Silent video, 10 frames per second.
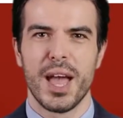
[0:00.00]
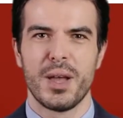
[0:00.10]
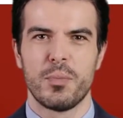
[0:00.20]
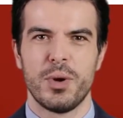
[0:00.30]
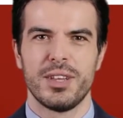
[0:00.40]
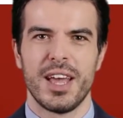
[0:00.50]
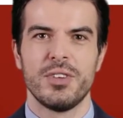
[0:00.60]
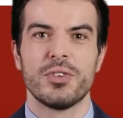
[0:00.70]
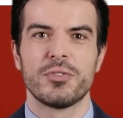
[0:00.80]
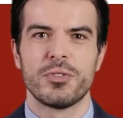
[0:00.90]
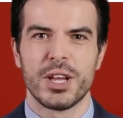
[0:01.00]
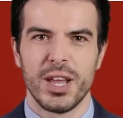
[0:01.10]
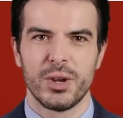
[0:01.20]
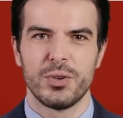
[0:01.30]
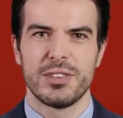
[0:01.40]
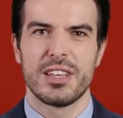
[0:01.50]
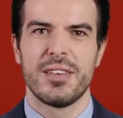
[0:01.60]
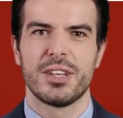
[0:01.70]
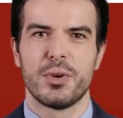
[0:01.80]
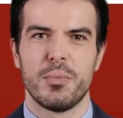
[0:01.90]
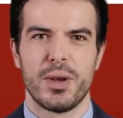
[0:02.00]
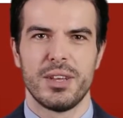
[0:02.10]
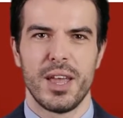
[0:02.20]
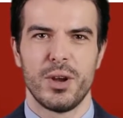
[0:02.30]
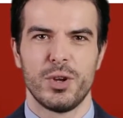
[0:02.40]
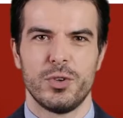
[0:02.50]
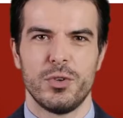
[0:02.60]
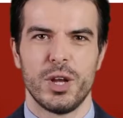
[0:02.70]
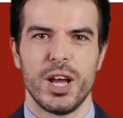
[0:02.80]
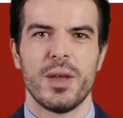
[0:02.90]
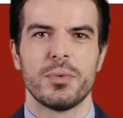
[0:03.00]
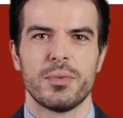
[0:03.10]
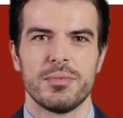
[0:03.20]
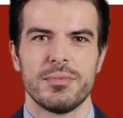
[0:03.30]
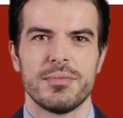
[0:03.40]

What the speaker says: and $1,371 for a couple.